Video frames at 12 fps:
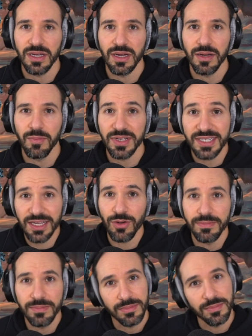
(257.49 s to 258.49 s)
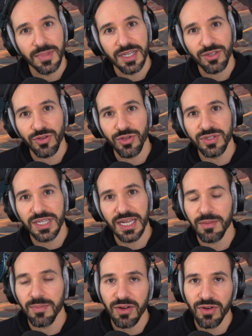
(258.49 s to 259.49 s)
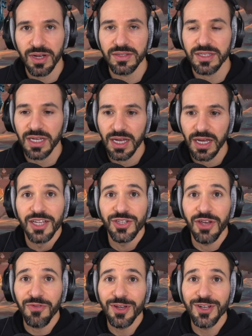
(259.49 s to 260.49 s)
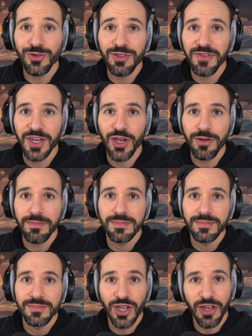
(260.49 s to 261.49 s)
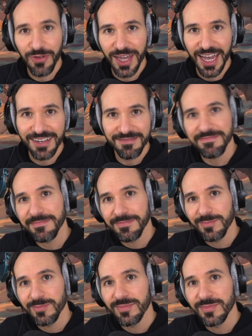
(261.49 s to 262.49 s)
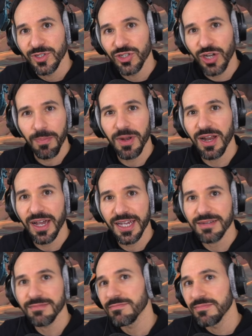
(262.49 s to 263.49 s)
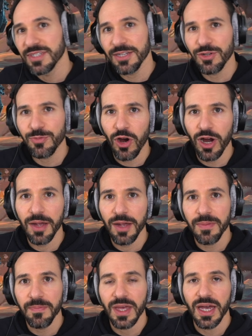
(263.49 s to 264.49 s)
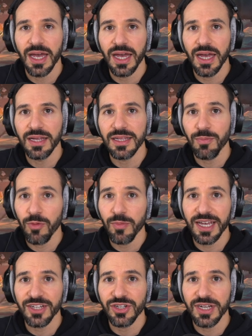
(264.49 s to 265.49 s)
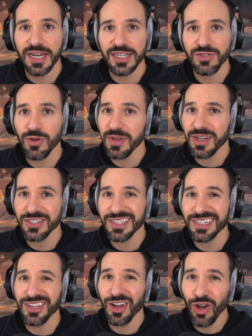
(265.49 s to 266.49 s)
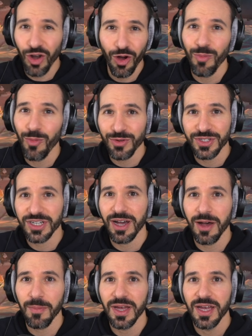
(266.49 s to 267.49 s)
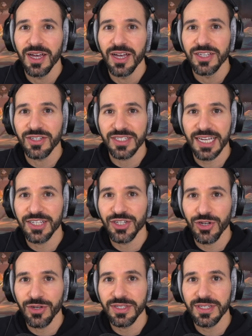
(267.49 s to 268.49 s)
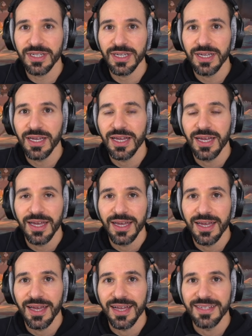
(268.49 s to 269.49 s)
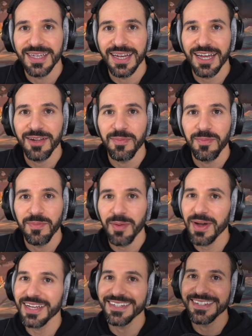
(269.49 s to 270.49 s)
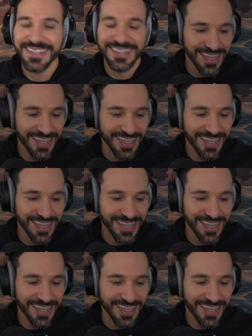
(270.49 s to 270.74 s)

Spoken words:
But still, it's not using it in the background. So if you enjoyed the video, don't forget, drop a like, hit subscribe, and I'll probably catch you in the next one because there's a lot more to come. So stay tuned and see you later. Bye-bye.